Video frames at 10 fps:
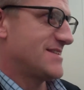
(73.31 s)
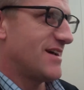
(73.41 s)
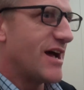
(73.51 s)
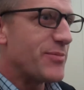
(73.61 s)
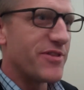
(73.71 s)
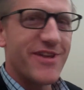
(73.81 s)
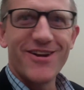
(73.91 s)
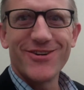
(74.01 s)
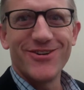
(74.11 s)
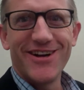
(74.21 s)
That's a
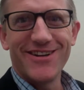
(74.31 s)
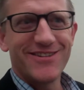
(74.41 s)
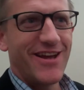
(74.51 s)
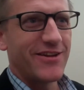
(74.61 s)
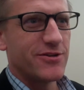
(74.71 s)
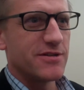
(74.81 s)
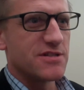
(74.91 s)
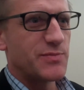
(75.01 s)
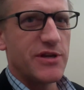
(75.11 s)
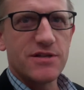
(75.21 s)
hypothetical. I
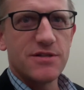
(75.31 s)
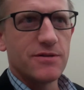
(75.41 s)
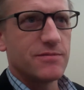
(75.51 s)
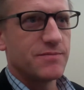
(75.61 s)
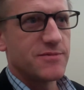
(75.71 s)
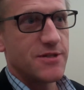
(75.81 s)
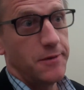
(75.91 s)
couldn't speak to. So.